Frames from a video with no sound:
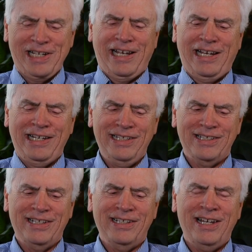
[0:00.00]

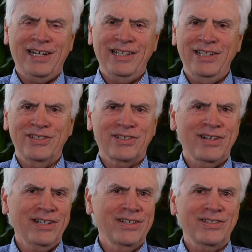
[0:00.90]
days, a lot of the
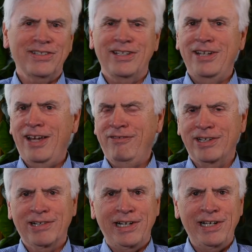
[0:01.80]
instructors didn't have
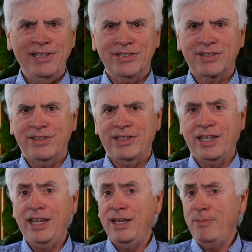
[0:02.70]
degrees.
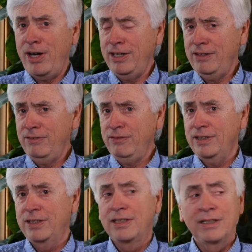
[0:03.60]
They came out
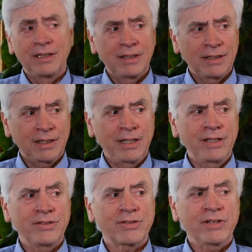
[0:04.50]
of
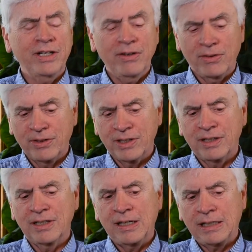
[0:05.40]
industry
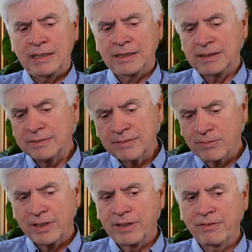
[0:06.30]
or
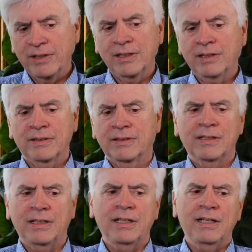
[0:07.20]
whatever
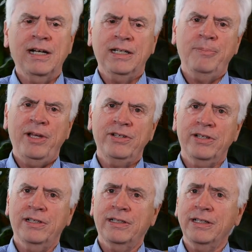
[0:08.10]

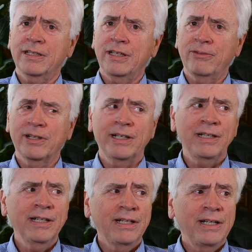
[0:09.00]
occupational area they were
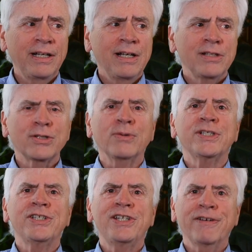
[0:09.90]
in. So it
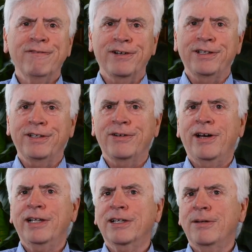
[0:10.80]
was different. You know,
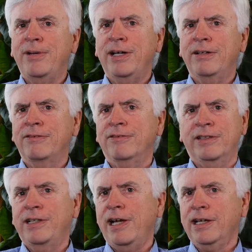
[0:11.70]
I'd come out of
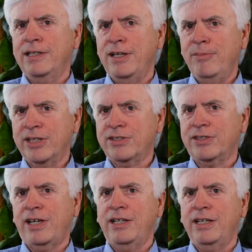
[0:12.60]
an academic
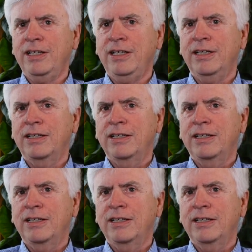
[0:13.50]
setting.